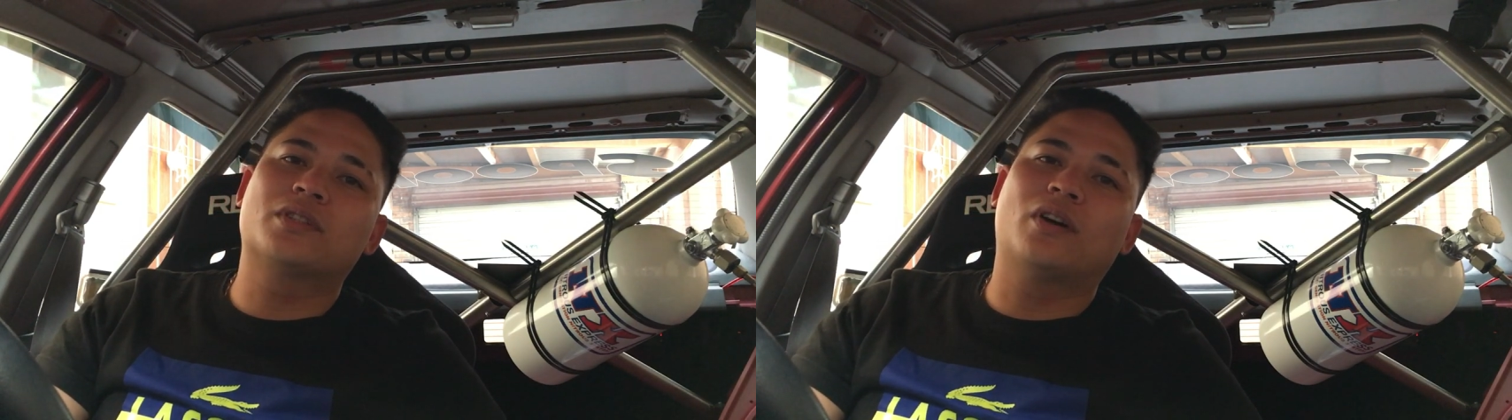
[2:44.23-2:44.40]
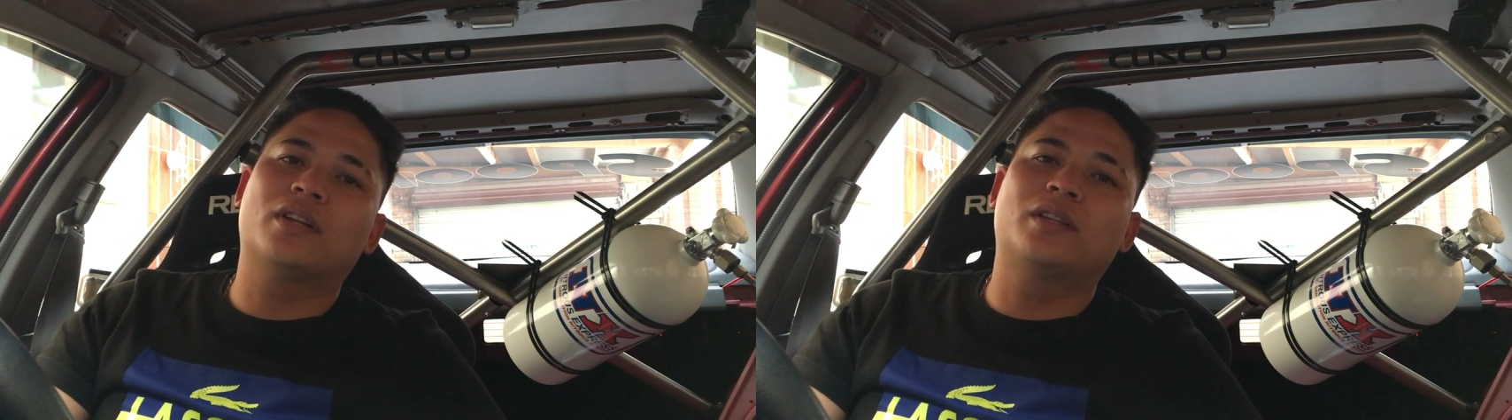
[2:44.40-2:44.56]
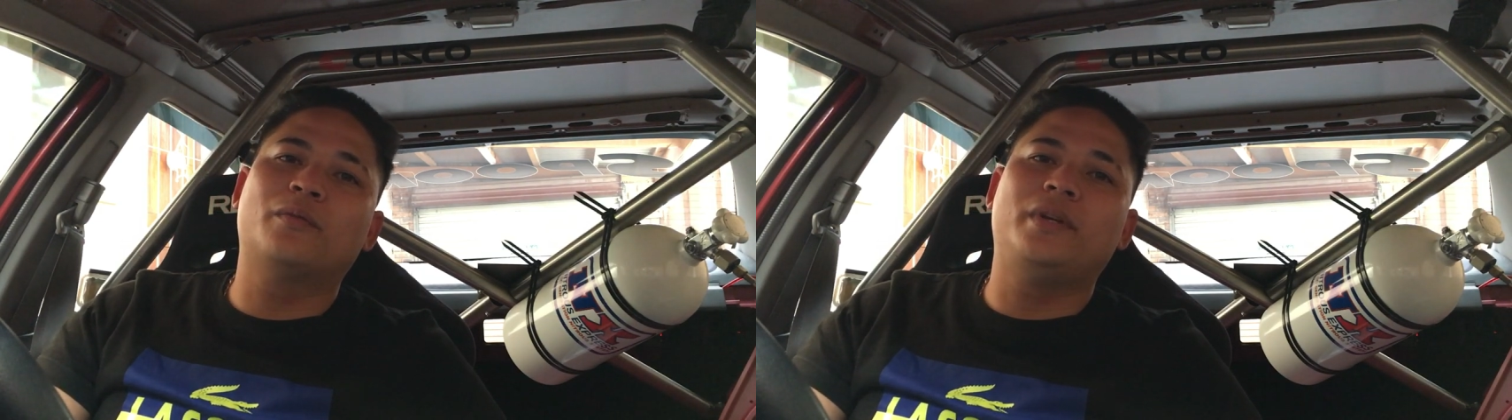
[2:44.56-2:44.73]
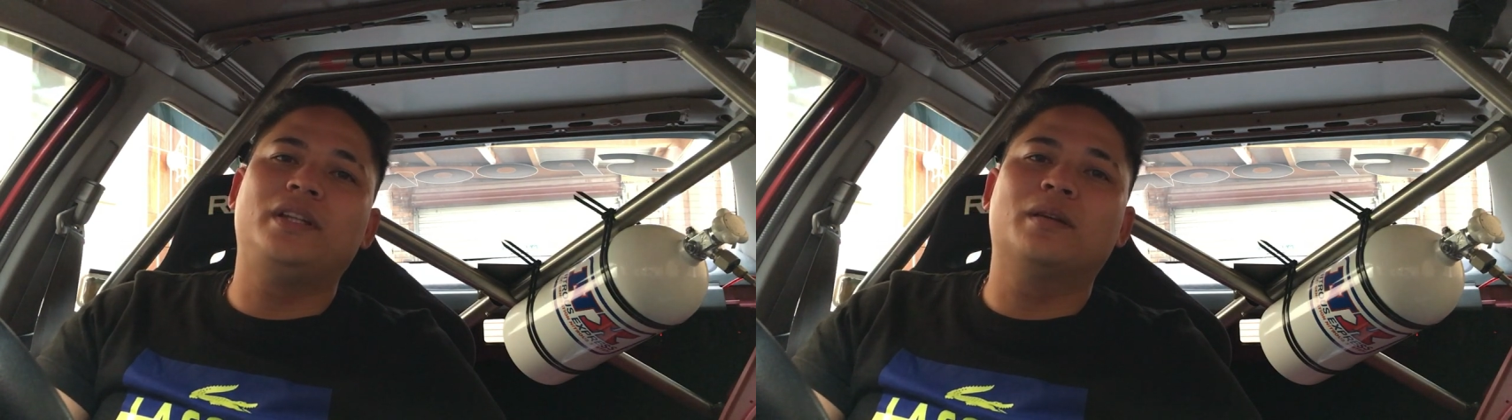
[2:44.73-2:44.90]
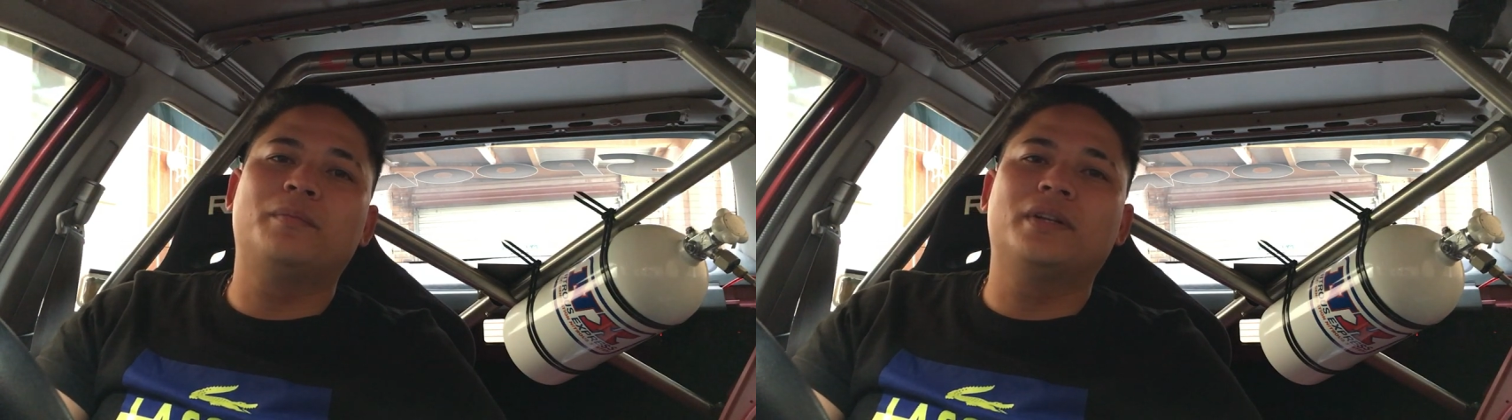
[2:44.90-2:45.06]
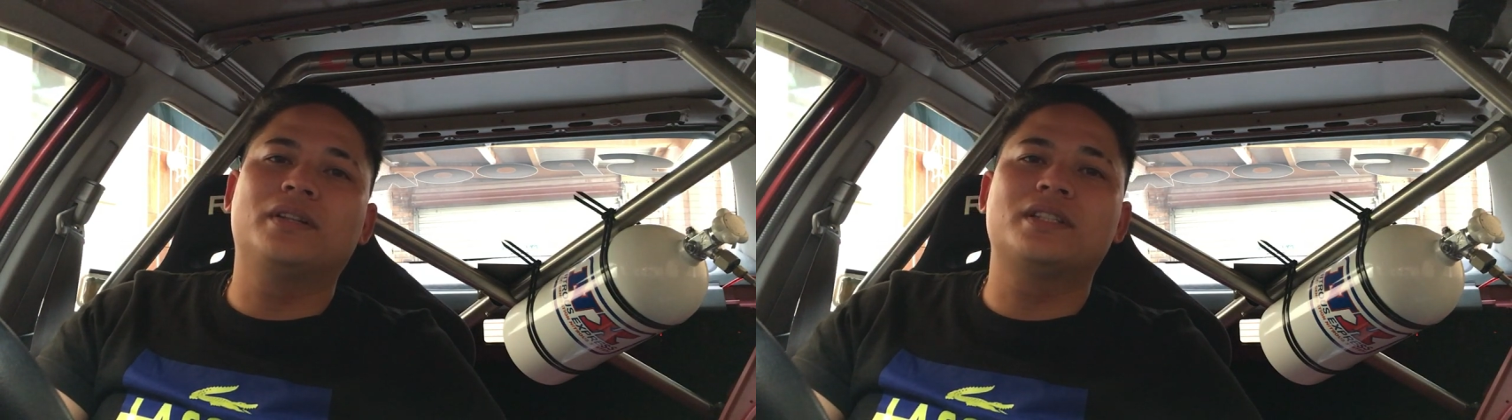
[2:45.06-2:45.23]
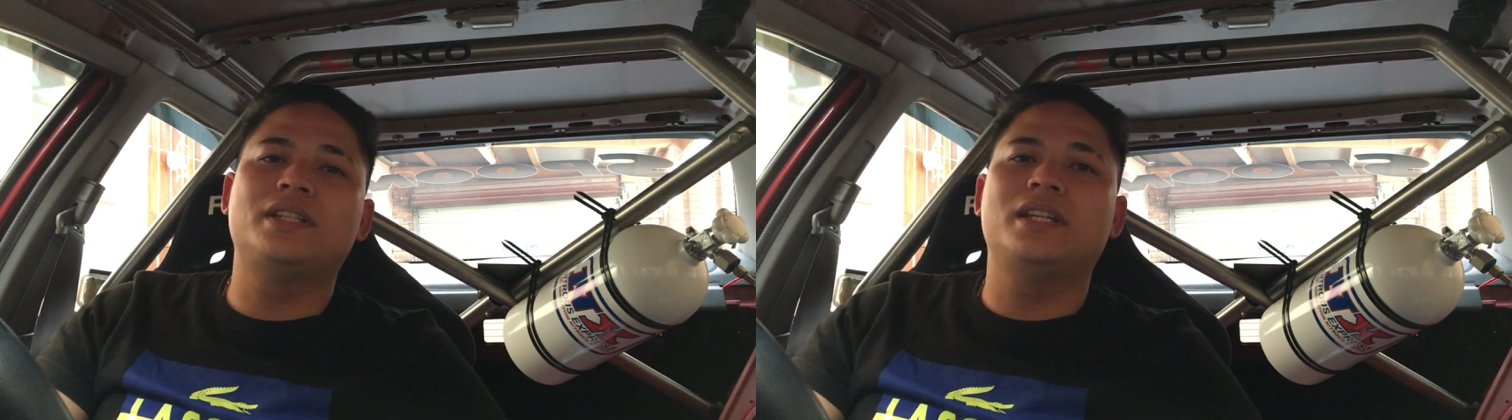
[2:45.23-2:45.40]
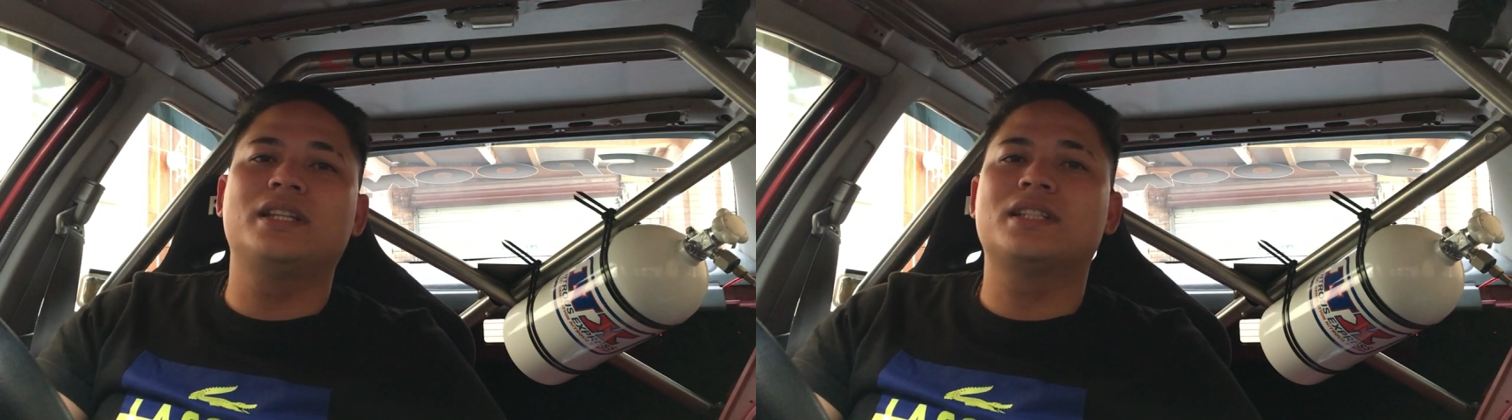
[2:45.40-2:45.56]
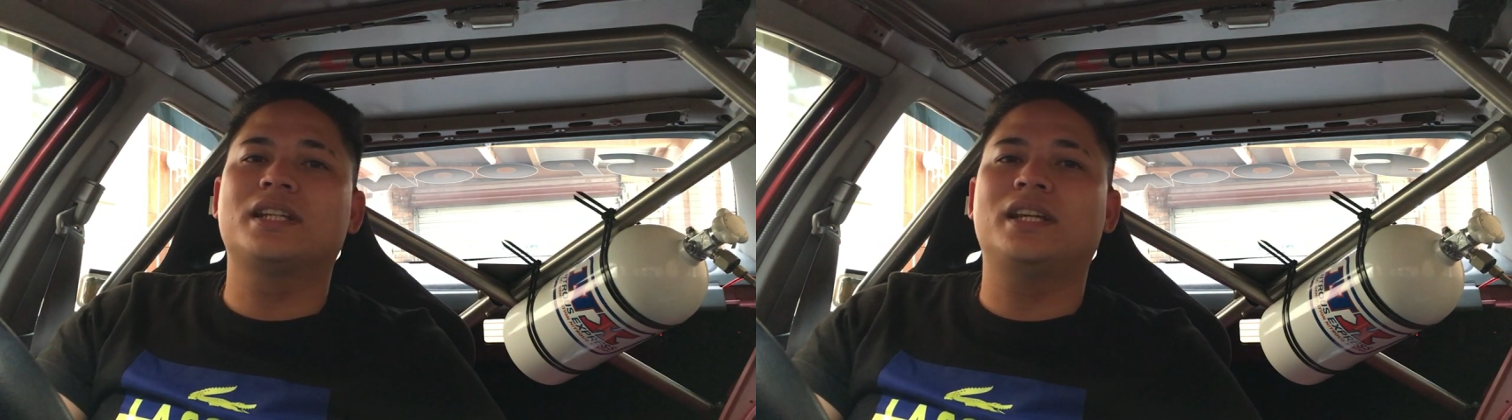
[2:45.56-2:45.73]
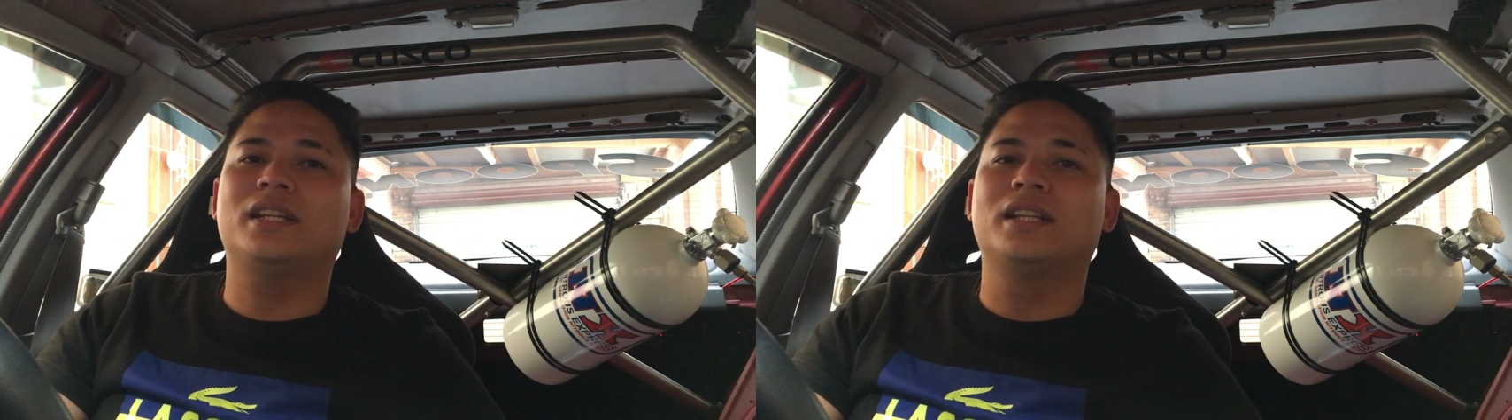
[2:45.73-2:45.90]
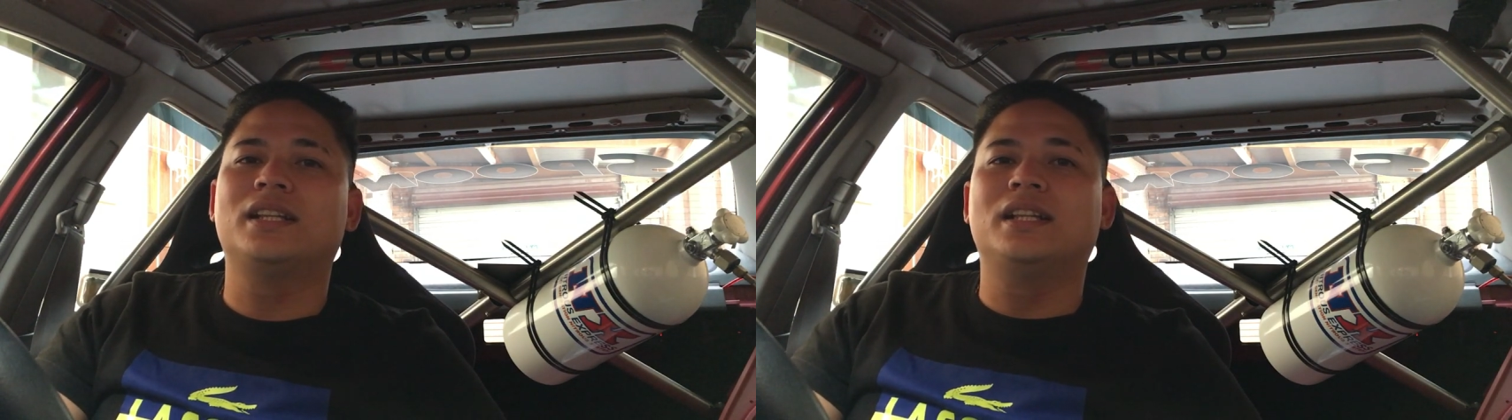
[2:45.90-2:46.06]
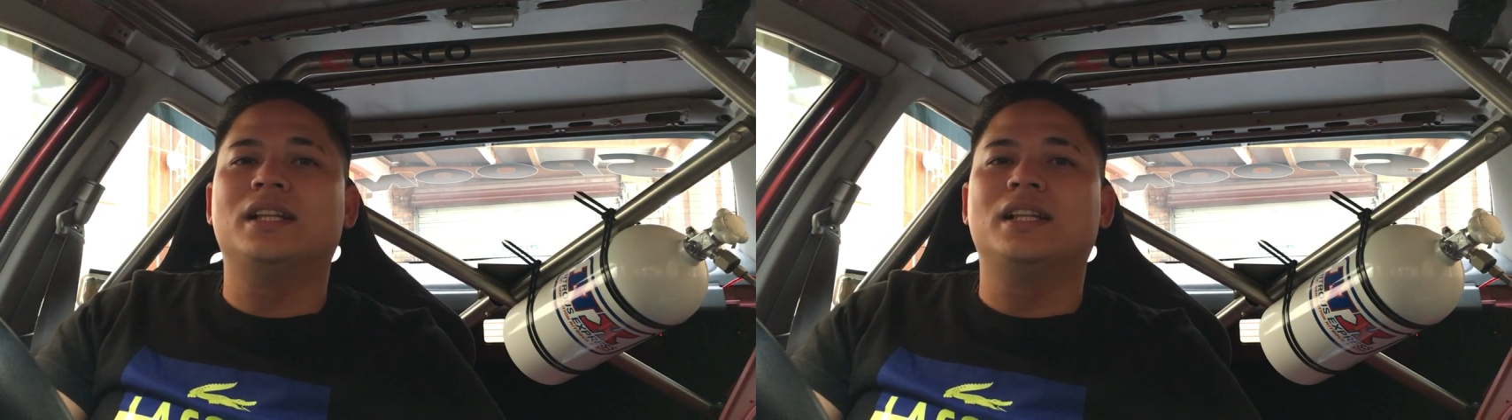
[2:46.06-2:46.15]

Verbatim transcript: start the winter build series again